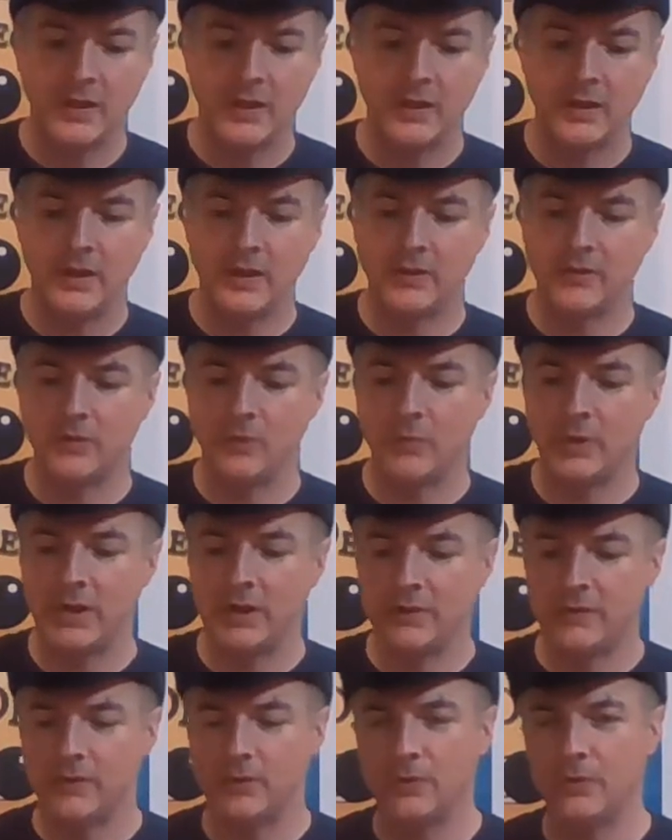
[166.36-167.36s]
It's a way
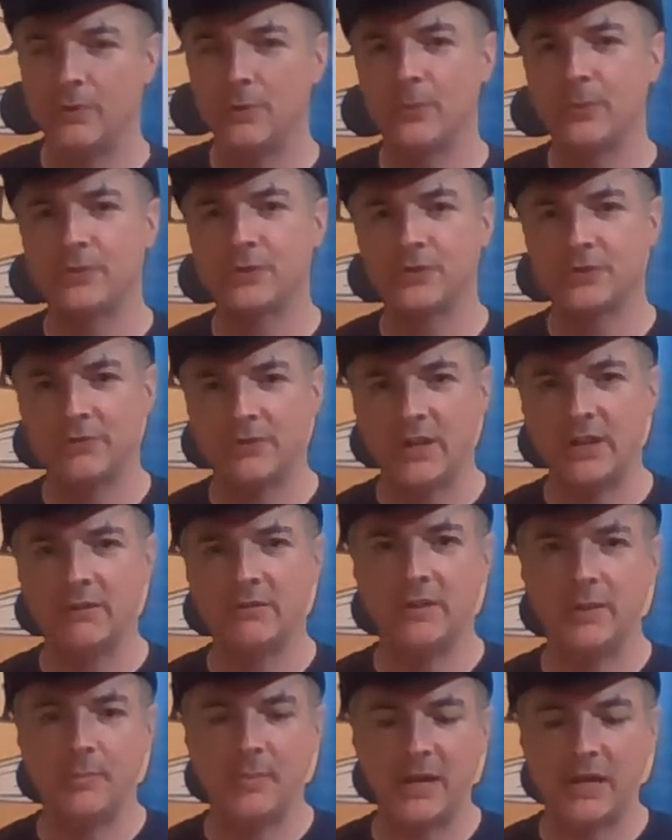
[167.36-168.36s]
to
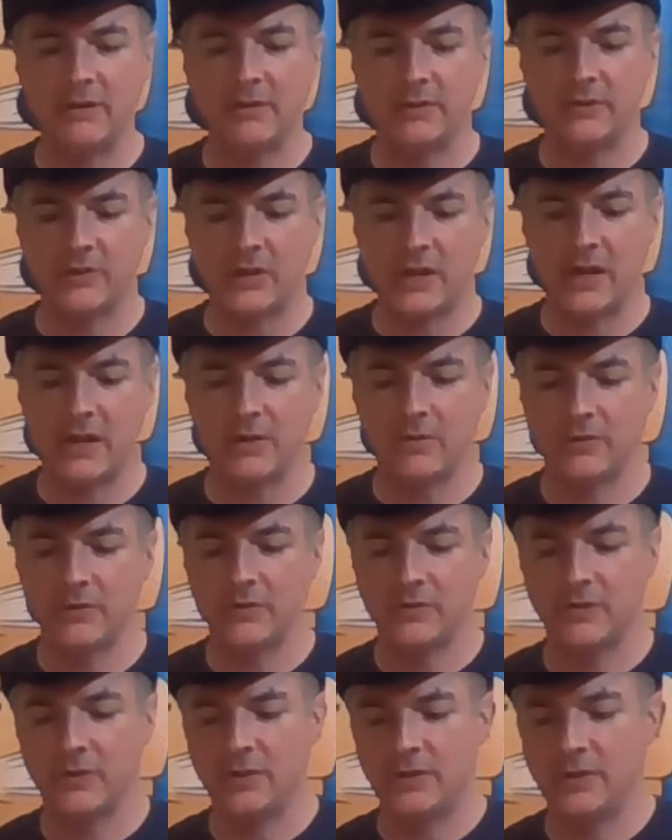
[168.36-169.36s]
slightly balance
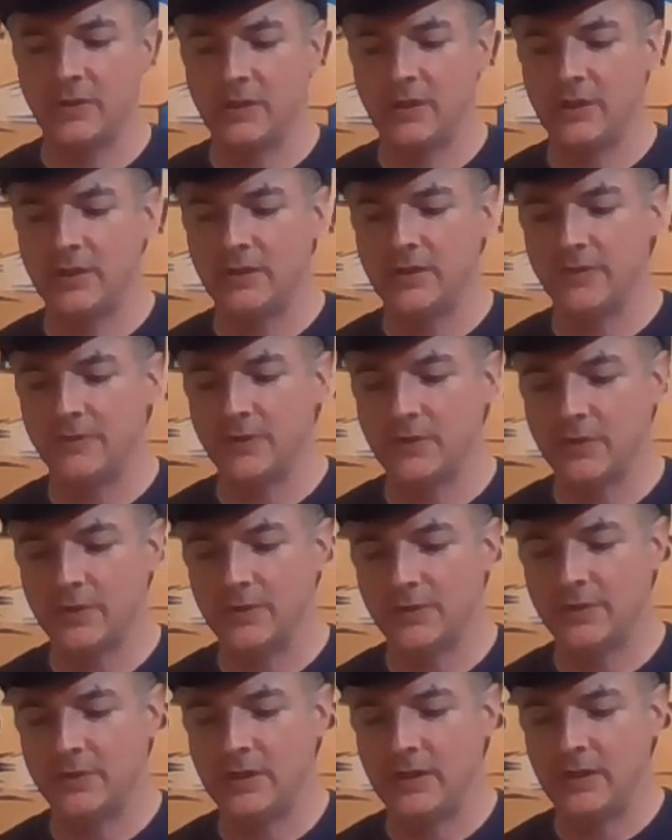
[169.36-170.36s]
out the
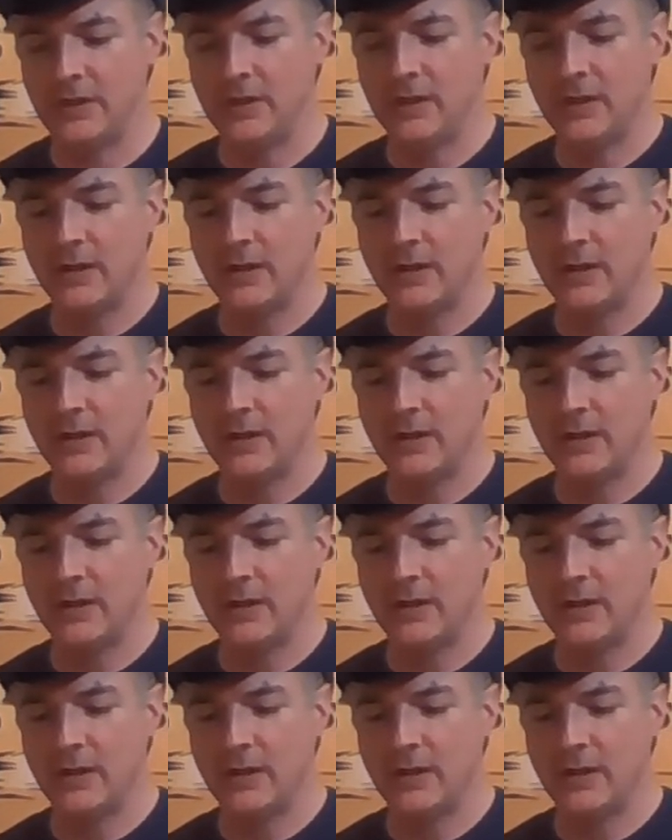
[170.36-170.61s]
difficulty.